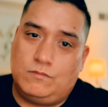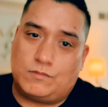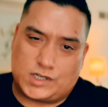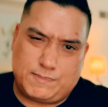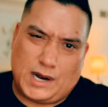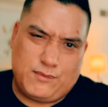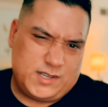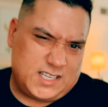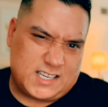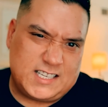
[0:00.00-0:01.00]
Respond with
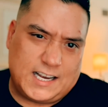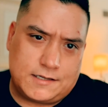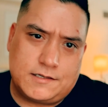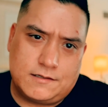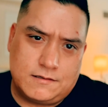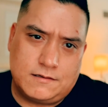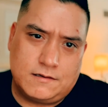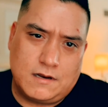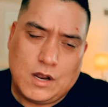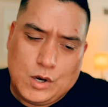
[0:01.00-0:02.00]
success.
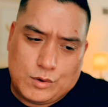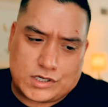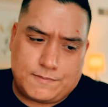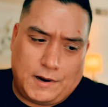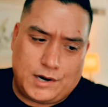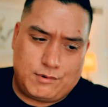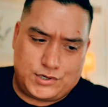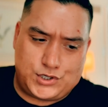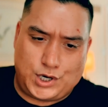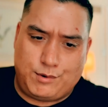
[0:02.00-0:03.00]
Respond with
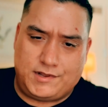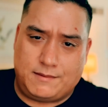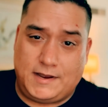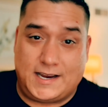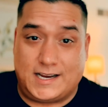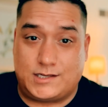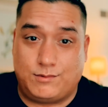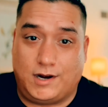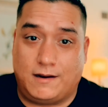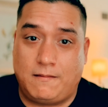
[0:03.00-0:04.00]
showing them, hey, guess
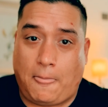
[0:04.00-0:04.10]
what?